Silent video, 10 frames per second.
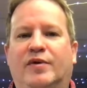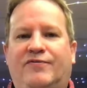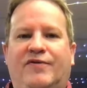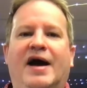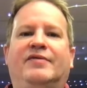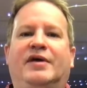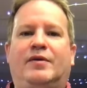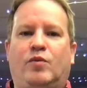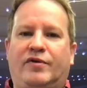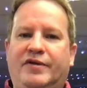We find
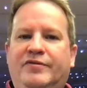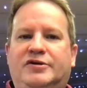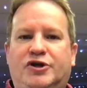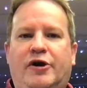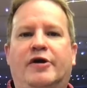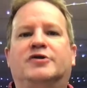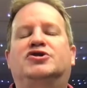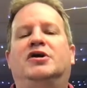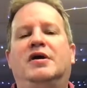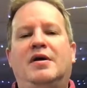that within the church,